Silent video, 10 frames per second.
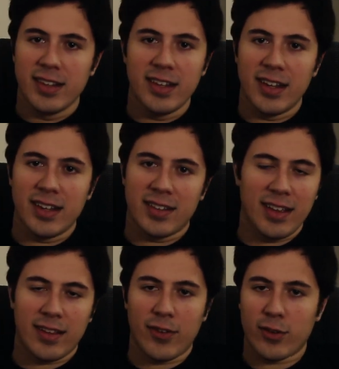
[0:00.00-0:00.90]
It's
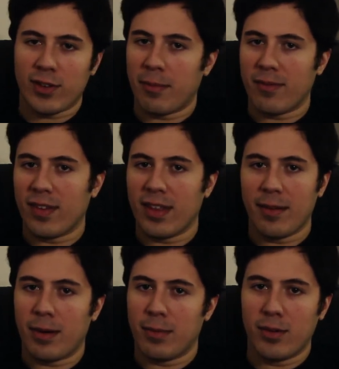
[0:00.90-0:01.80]
not the first time I've done that
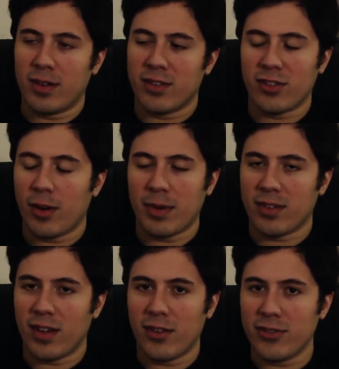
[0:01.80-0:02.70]
in my movies, shot
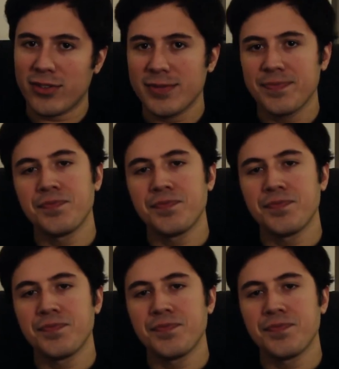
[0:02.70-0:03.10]
myself.